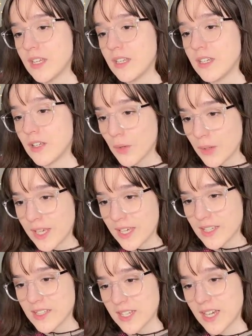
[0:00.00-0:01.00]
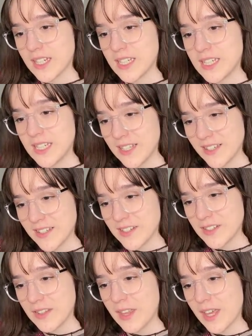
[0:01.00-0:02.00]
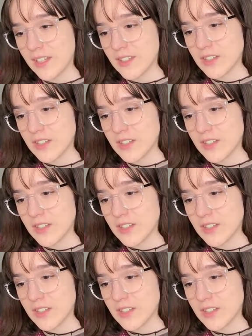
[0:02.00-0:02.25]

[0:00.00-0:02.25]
Nikolinka's ideas that he's